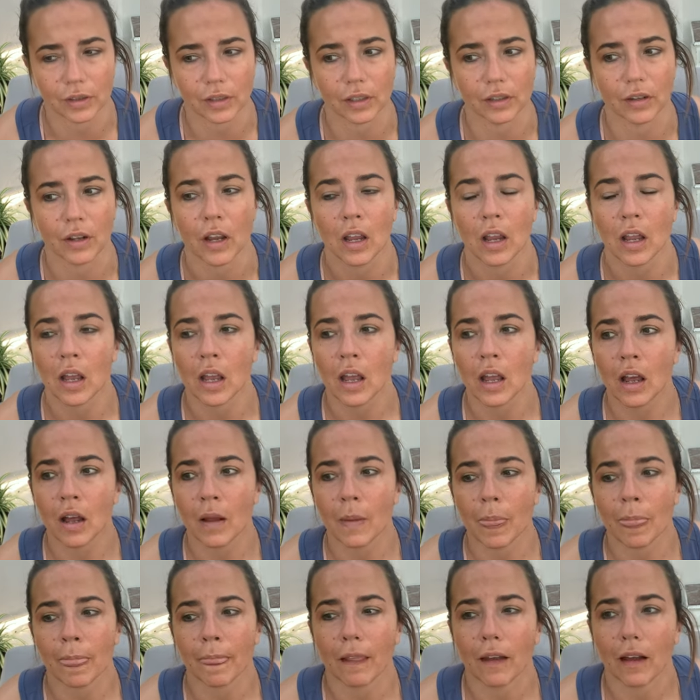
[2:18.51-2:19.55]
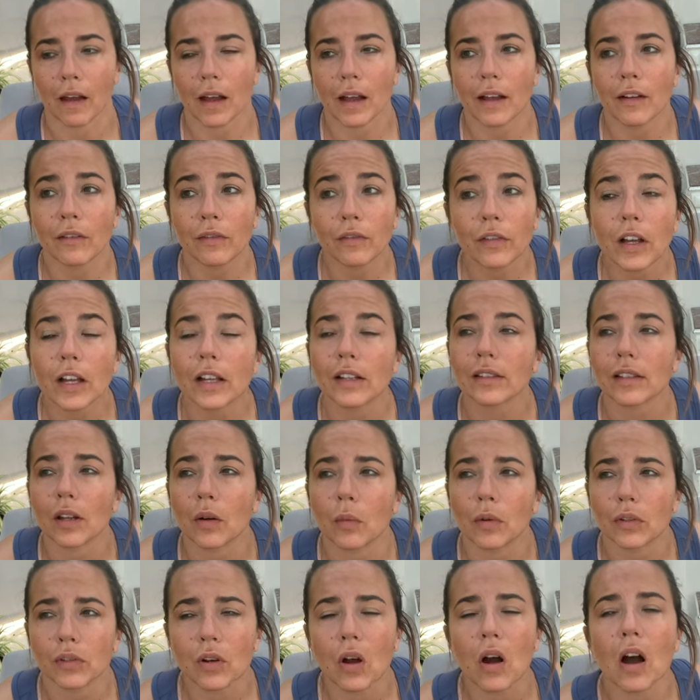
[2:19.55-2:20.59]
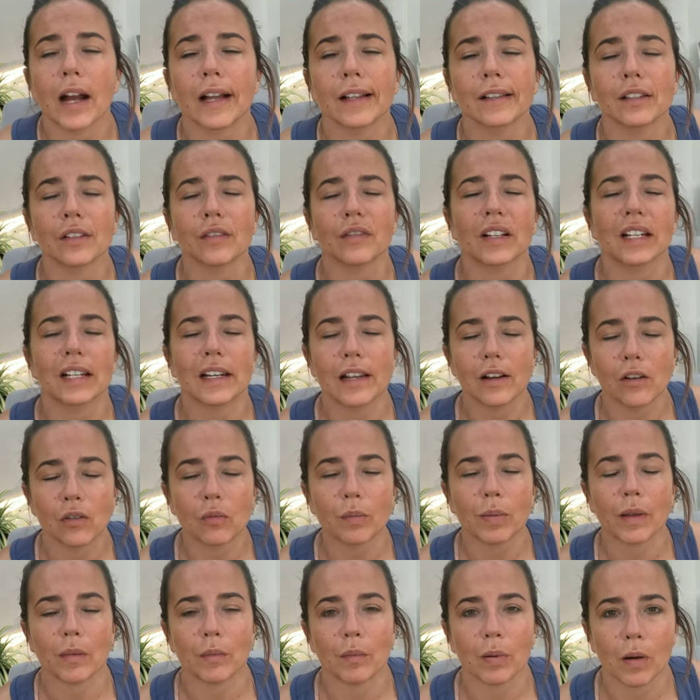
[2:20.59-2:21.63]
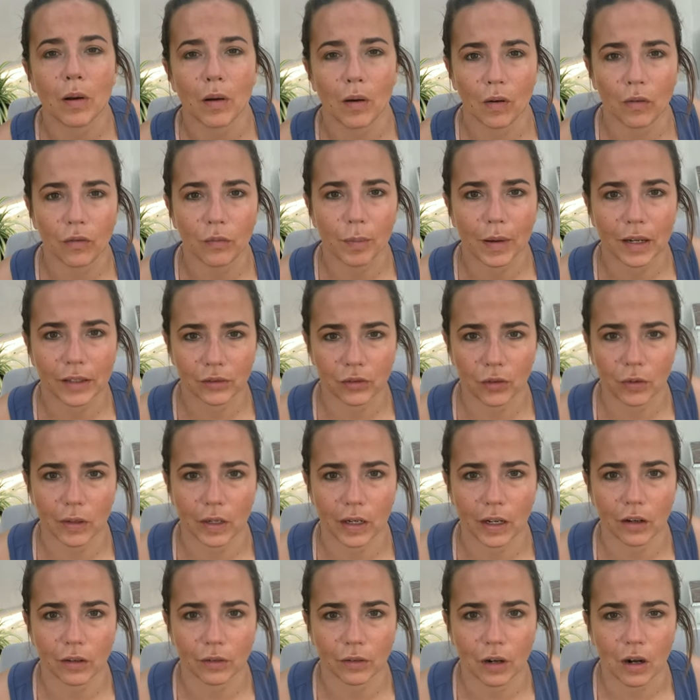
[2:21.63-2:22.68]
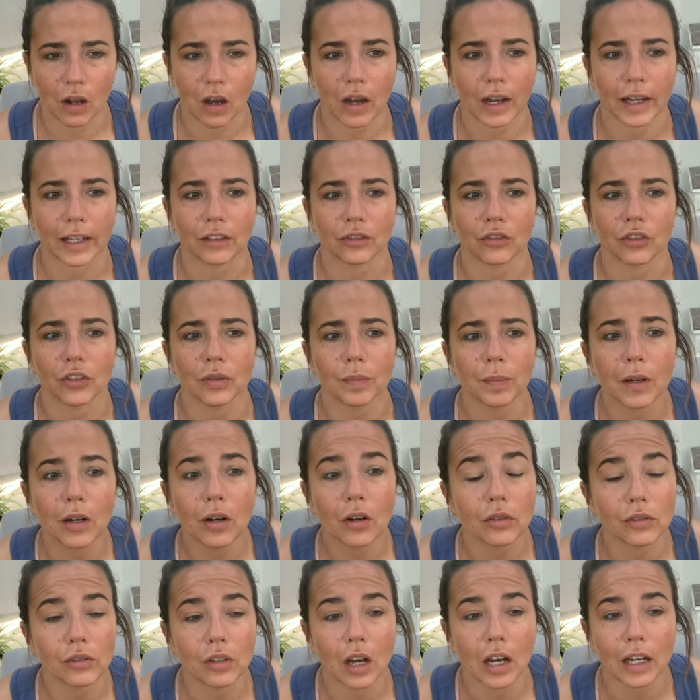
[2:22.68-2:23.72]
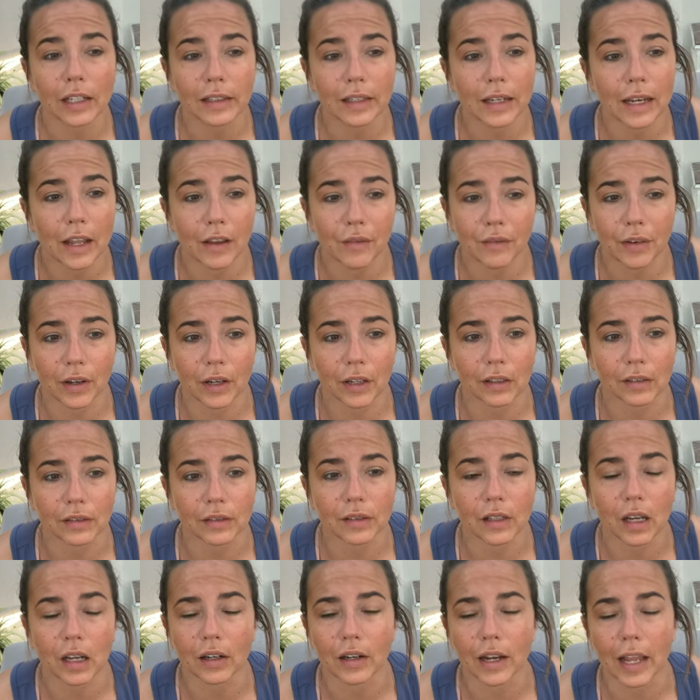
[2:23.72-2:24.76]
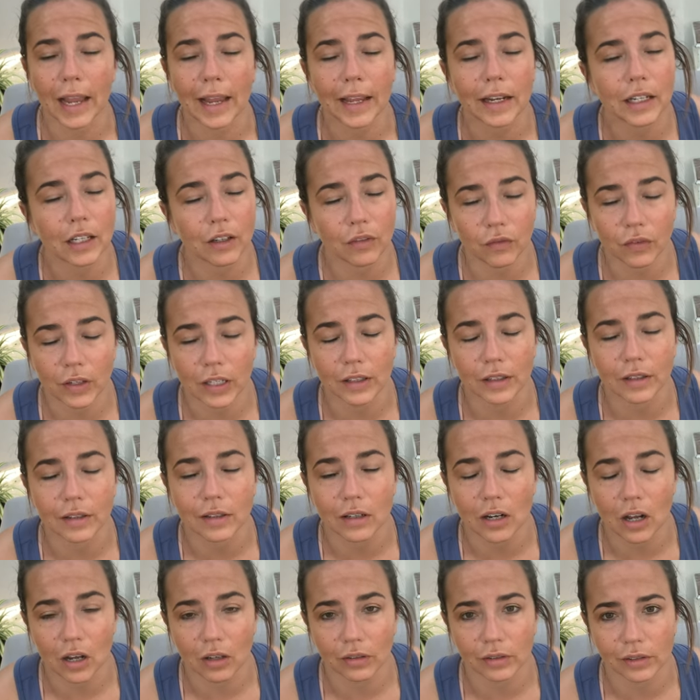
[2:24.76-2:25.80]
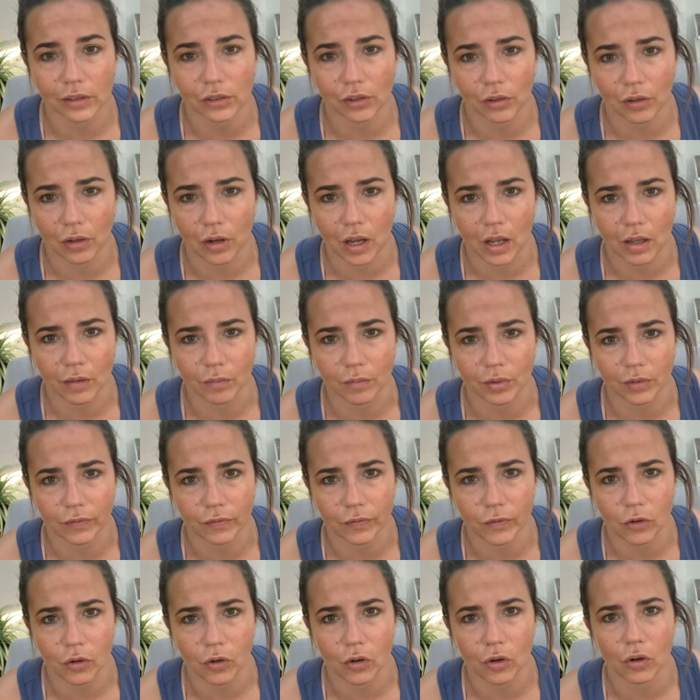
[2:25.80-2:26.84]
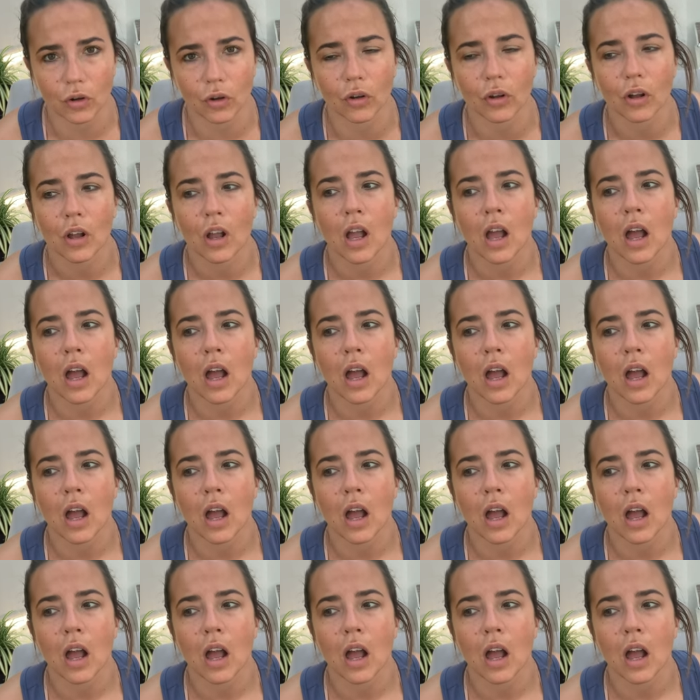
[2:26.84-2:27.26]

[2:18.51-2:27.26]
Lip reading: And at first I was kind of a little bit put off by doing it online just because I'd never done any fitness classes online before.